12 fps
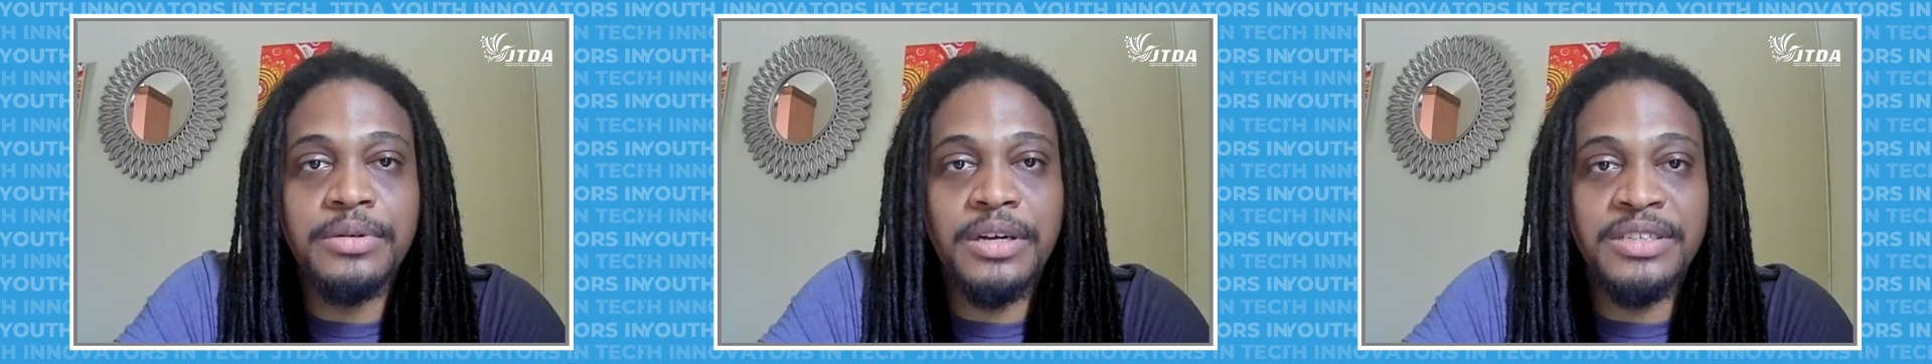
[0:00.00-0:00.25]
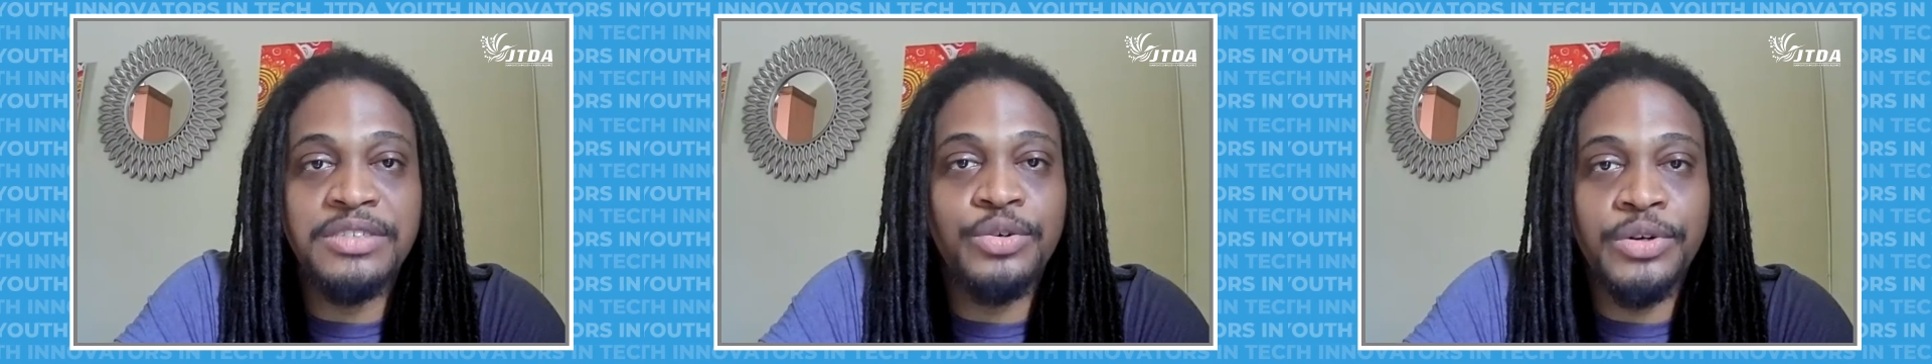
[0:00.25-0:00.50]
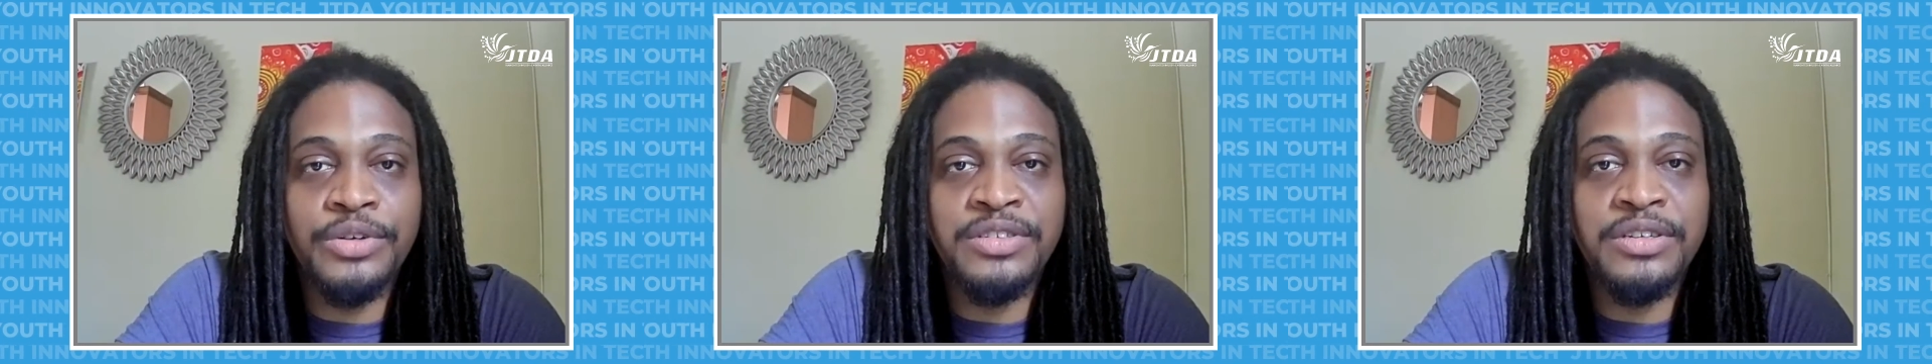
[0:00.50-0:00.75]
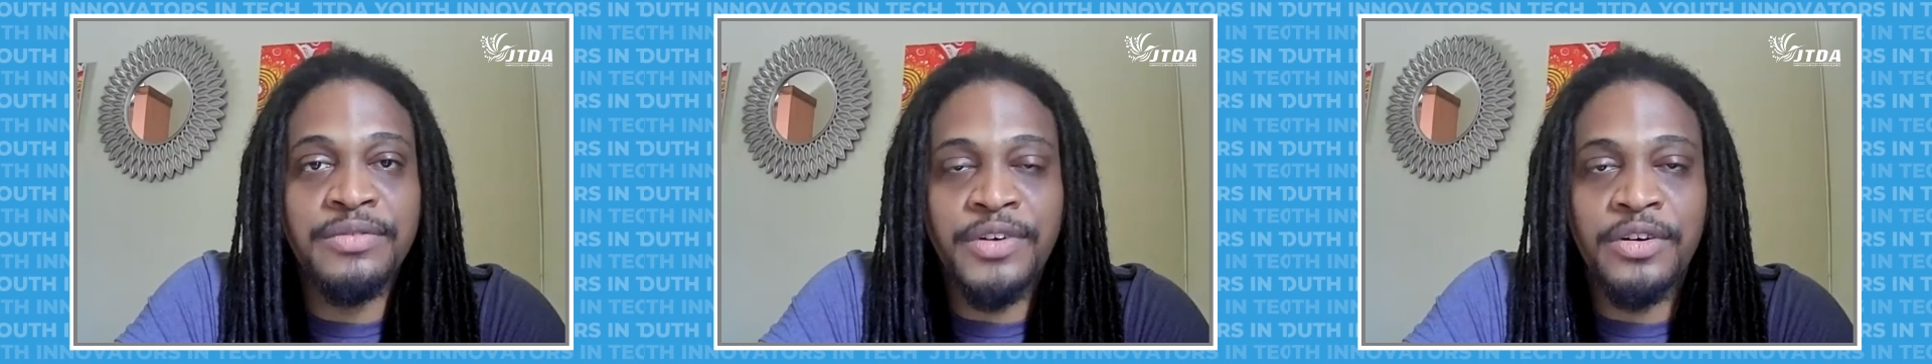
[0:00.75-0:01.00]
a Discord
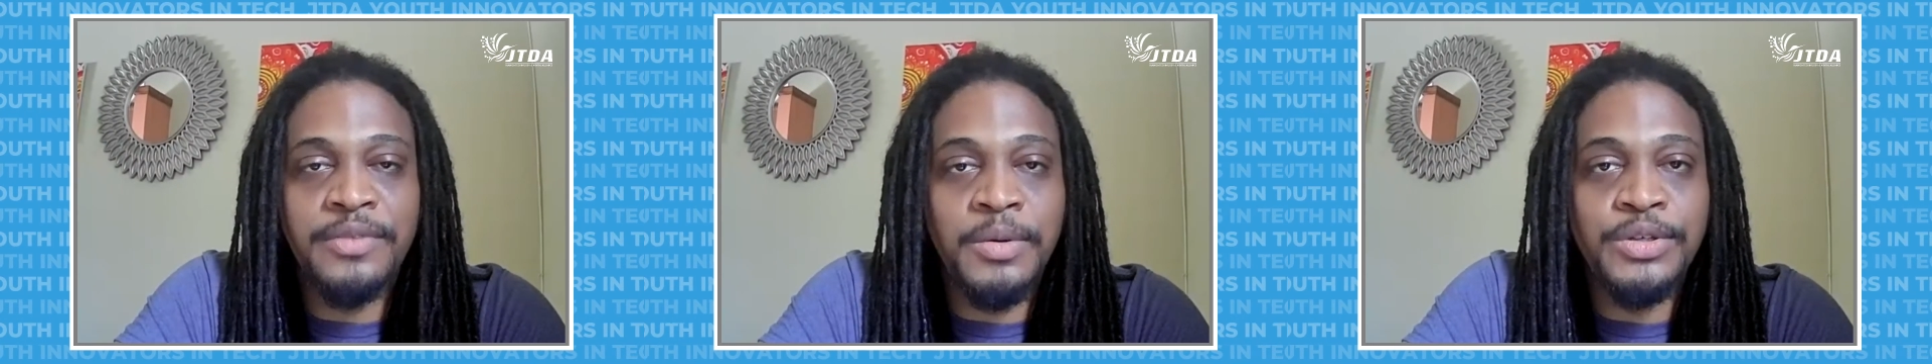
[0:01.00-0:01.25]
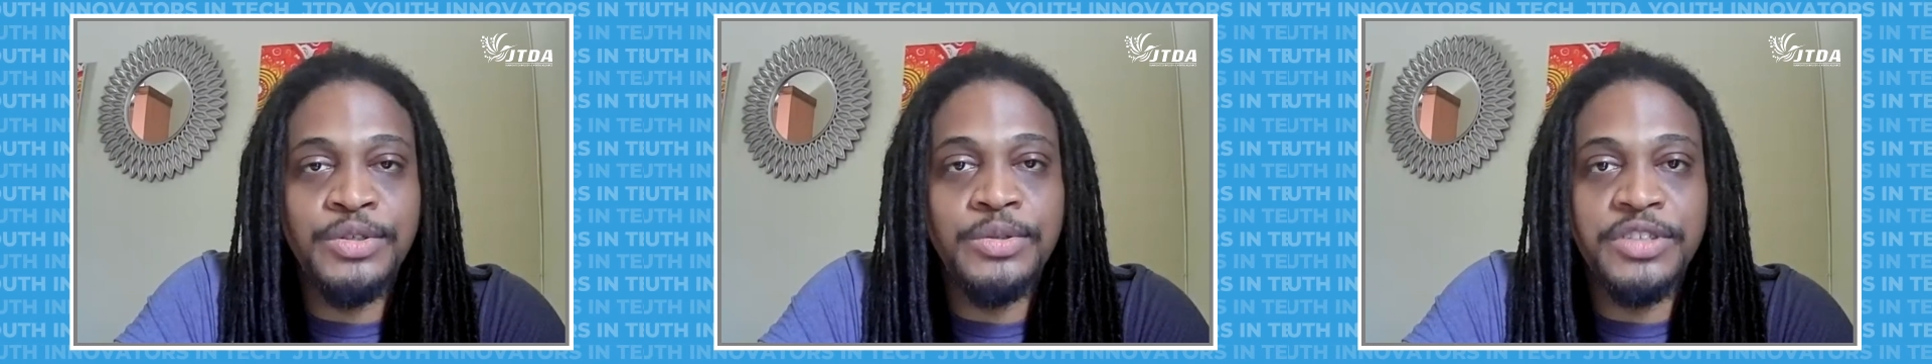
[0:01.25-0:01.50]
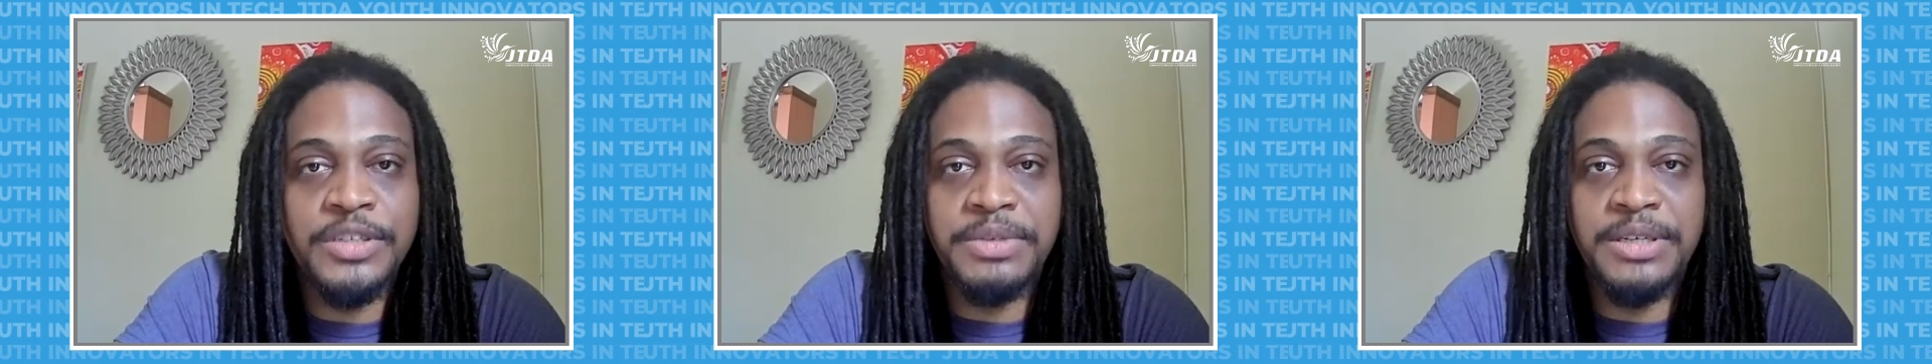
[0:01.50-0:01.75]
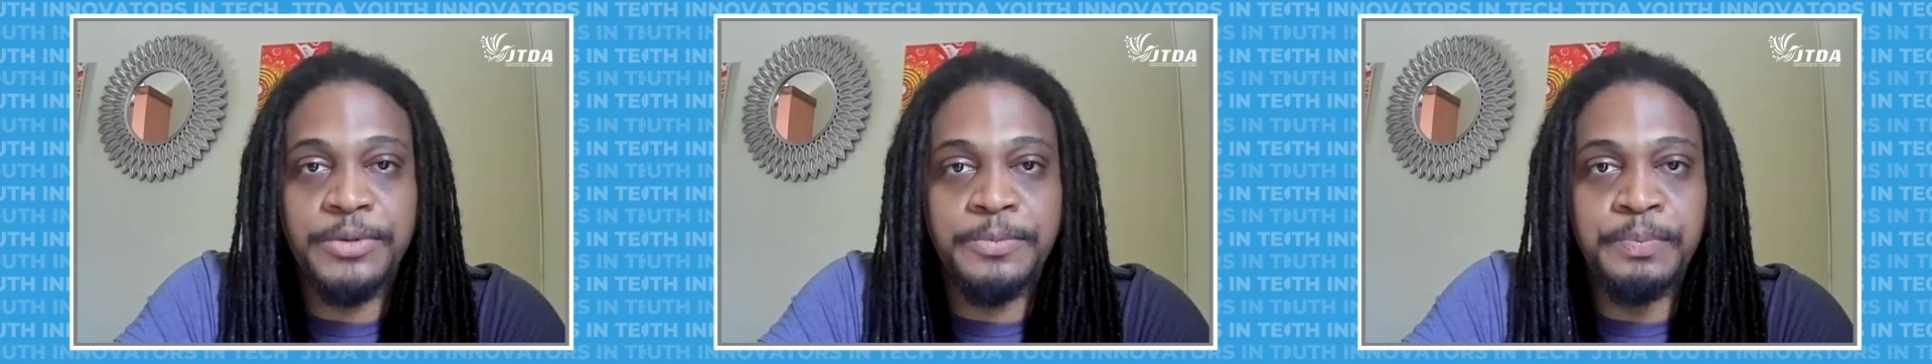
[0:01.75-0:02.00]
server of about 200
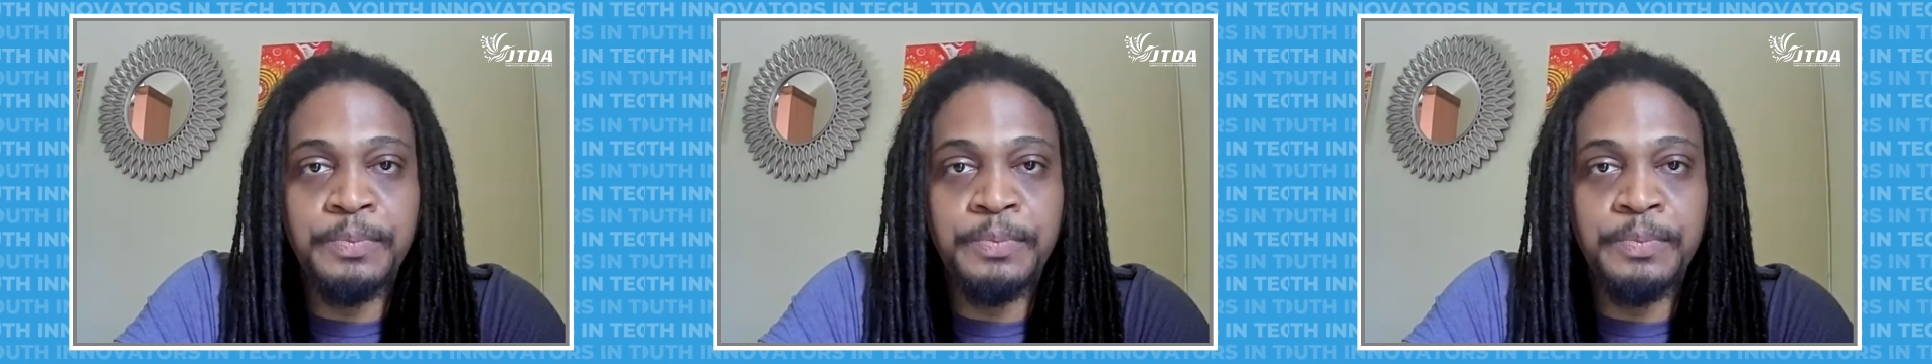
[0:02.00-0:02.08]
people.